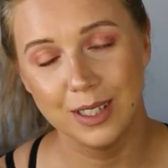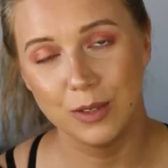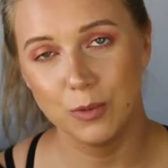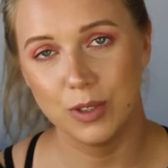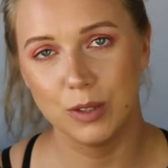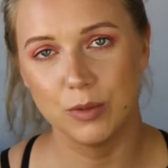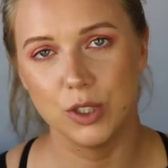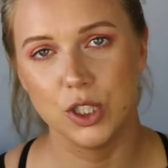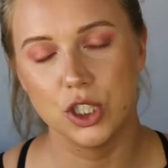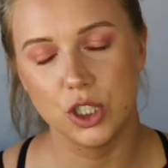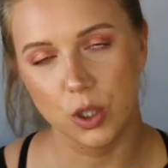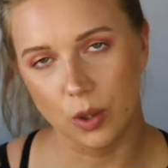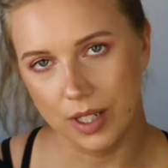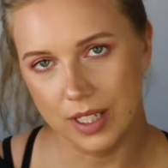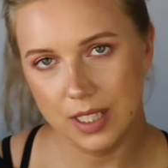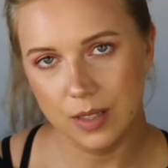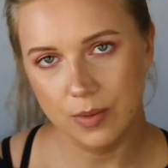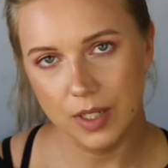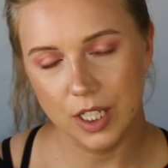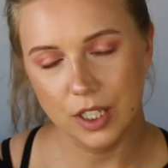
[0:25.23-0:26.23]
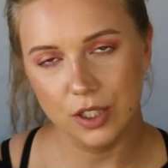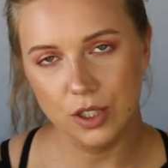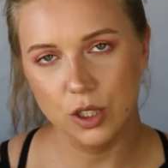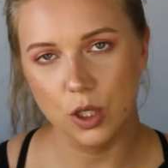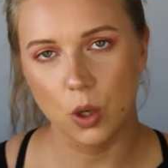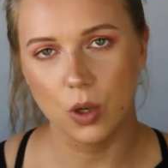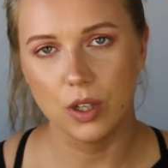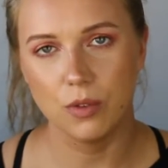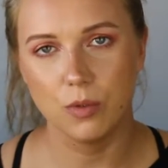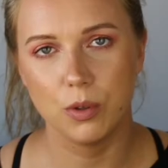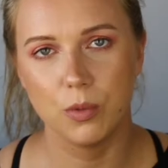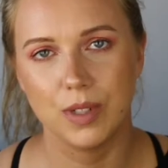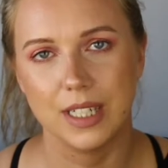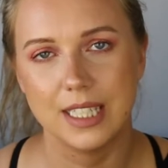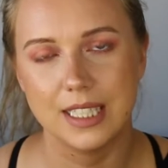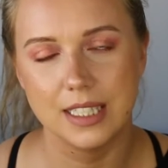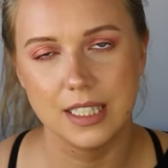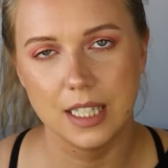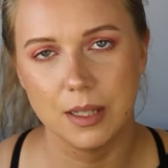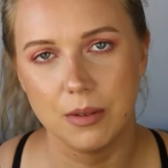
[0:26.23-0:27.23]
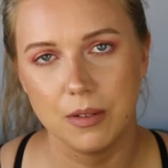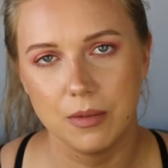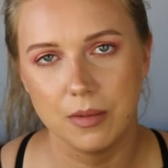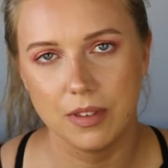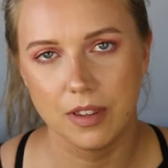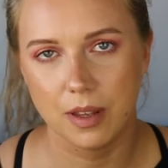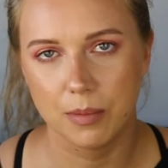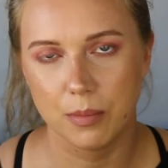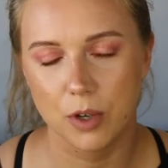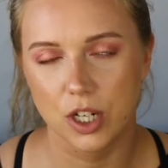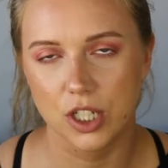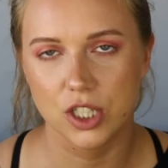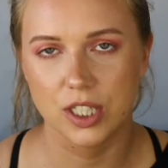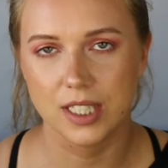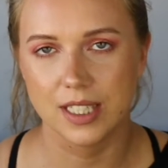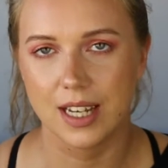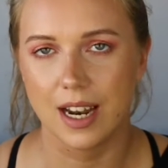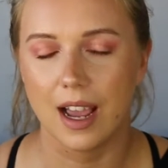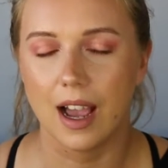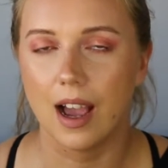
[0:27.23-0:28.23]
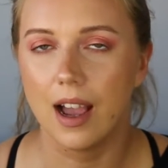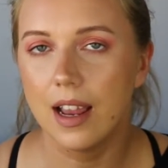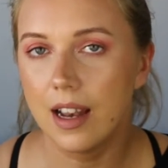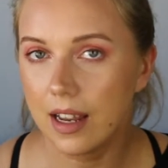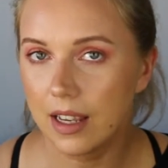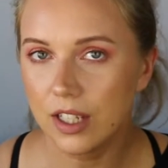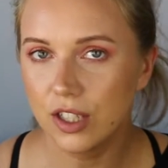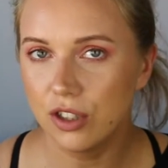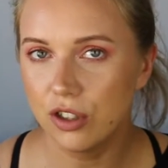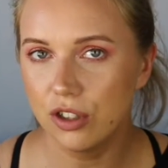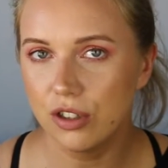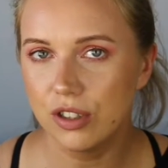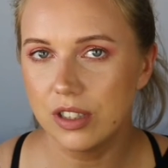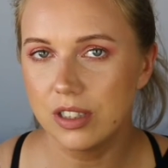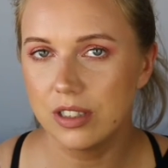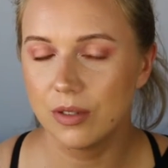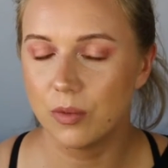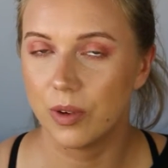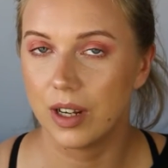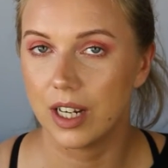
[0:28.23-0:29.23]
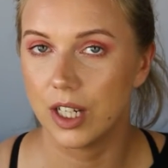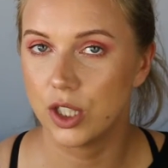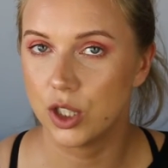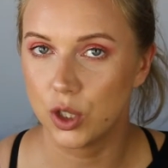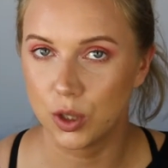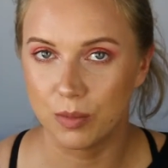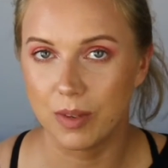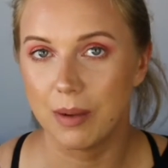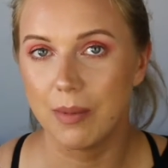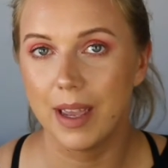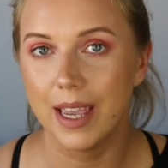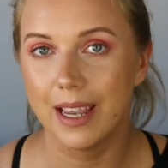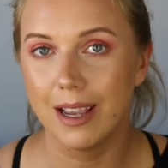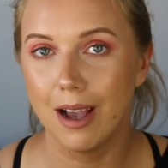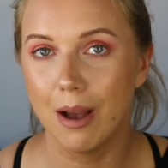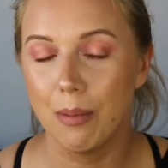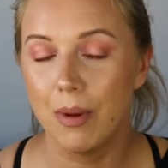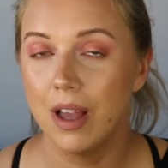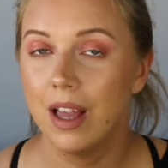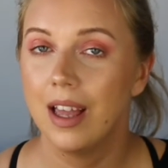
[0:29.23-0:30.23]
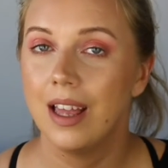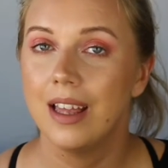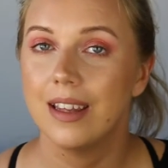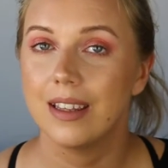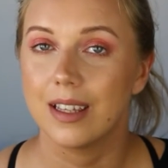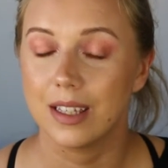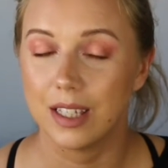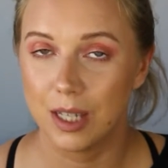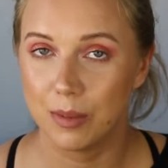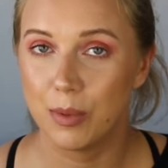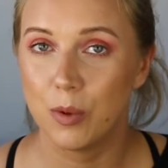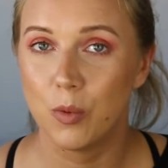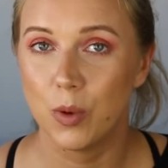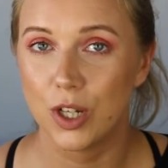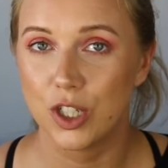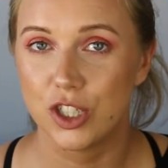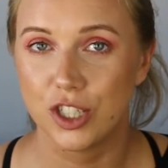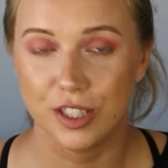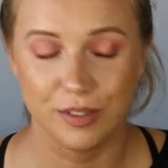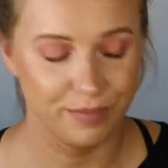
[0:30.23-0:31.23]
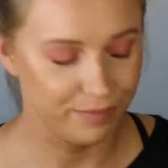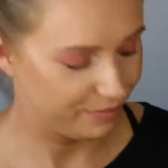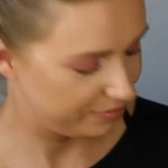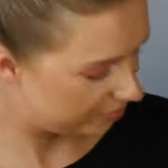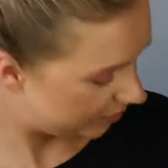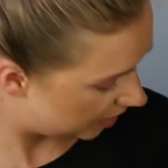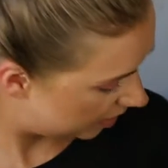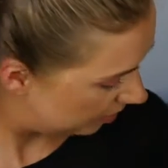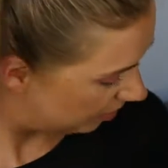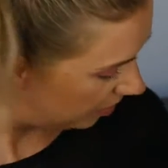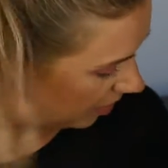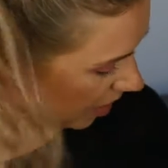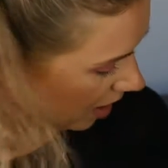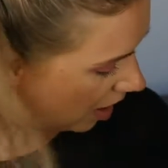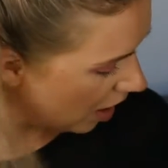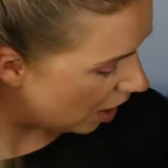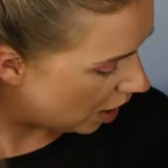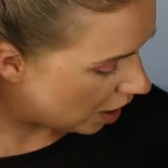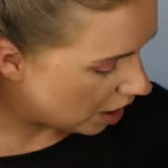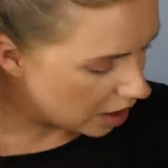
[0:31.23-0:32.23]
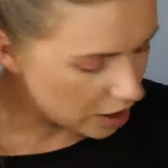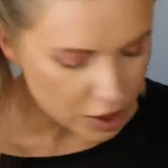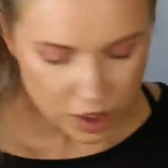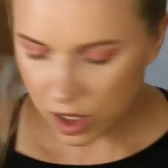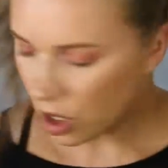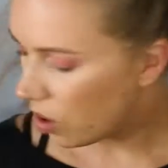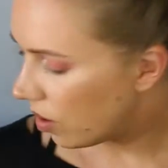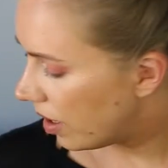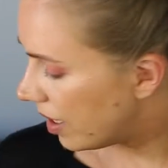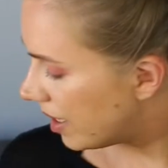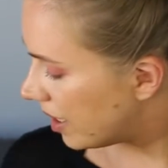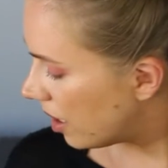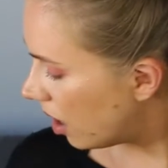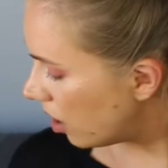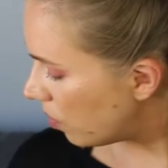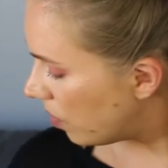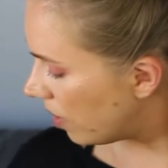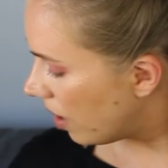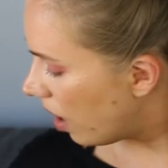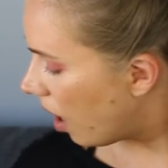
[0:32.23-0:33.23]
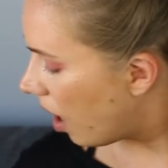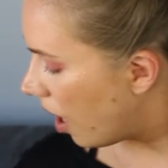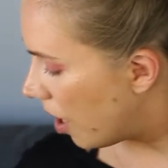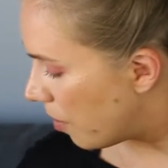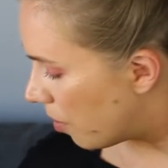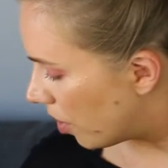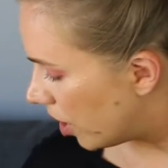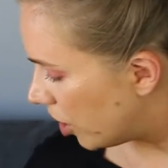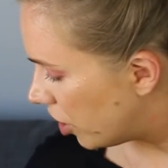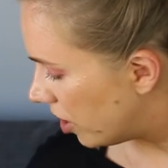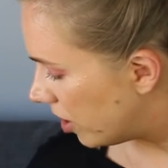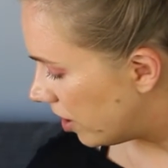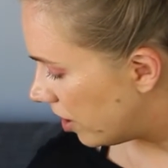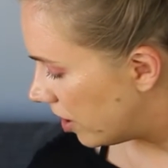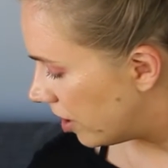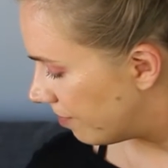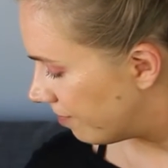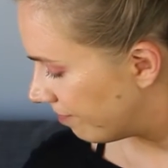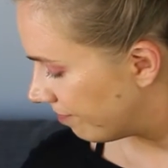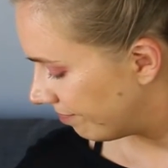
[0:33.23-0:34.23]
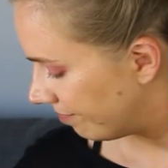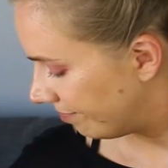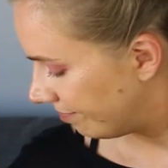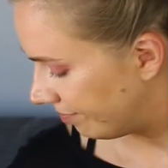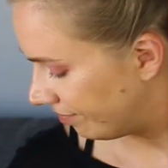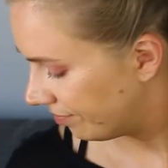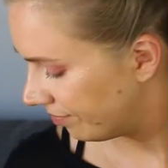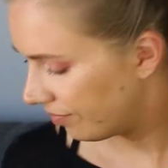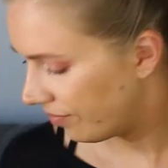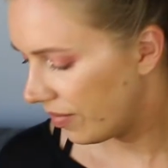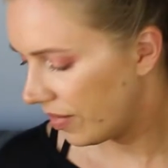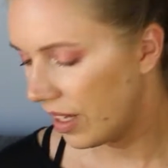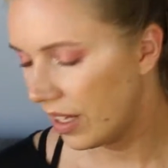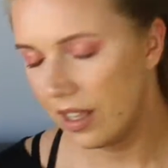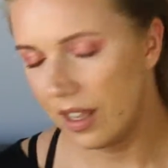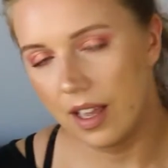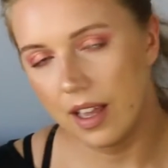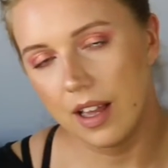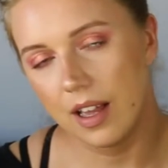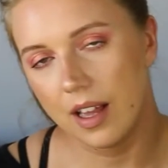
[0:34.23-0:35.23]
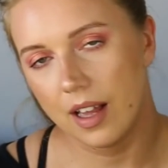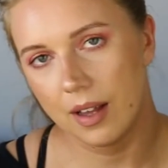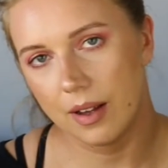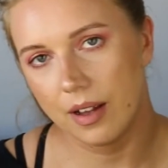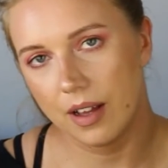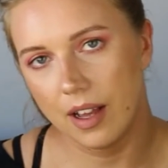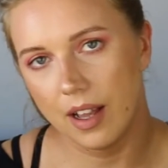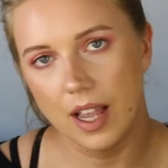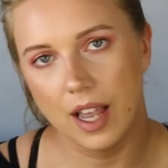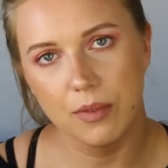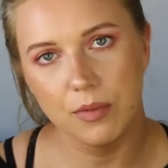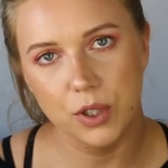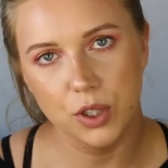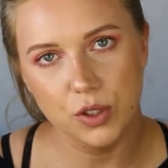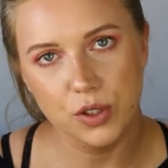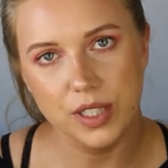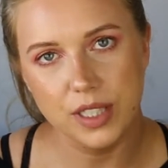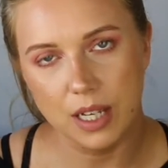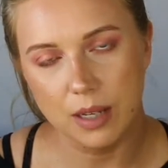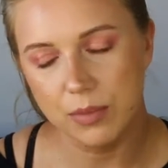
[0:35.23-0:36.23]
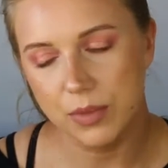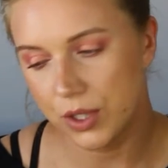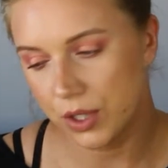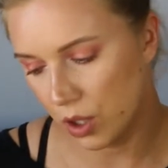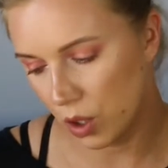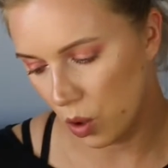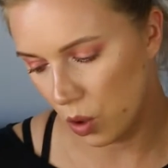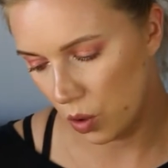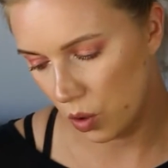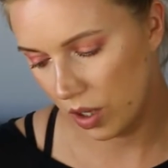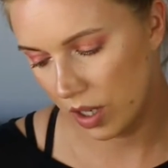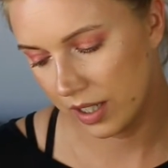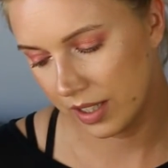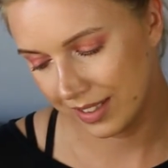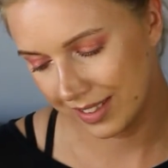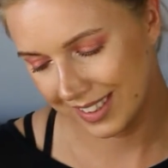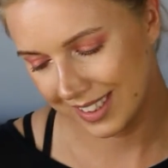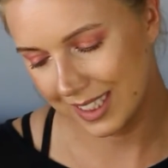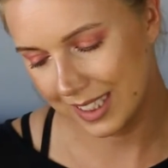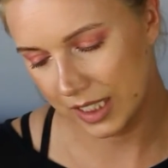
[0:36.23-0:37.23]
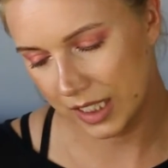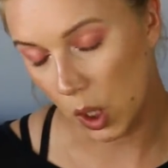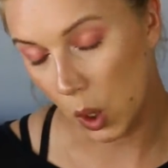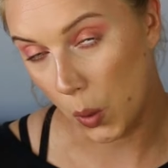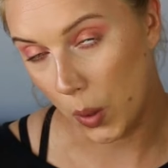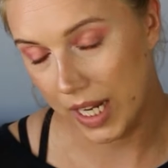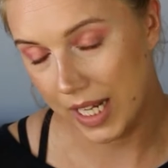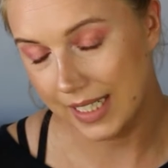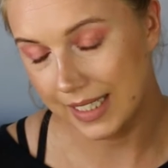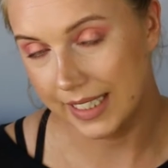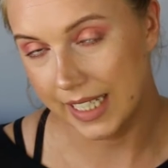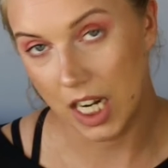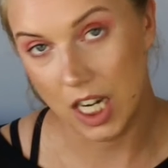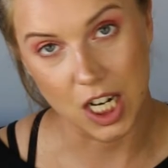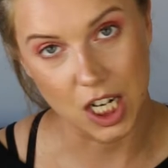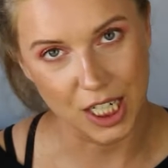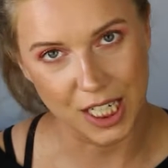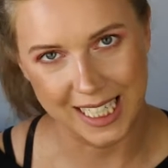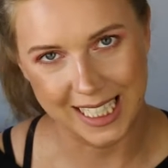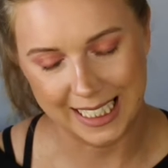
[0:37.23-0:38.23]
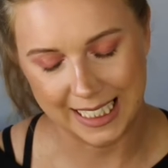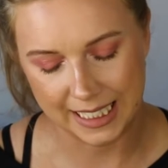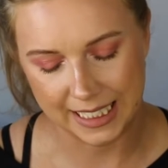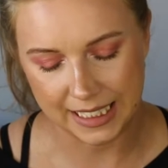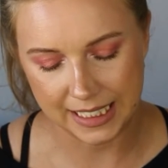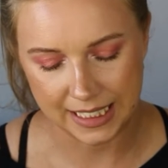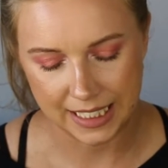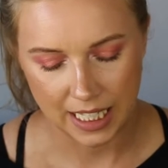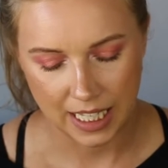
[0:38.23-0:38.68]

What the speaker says: will enjoy this video. So if you want to see the brushes that I like to use when I do my makeup, then keep on watching. So let's start with eye brushes. I have used them, so sorry they are not clean.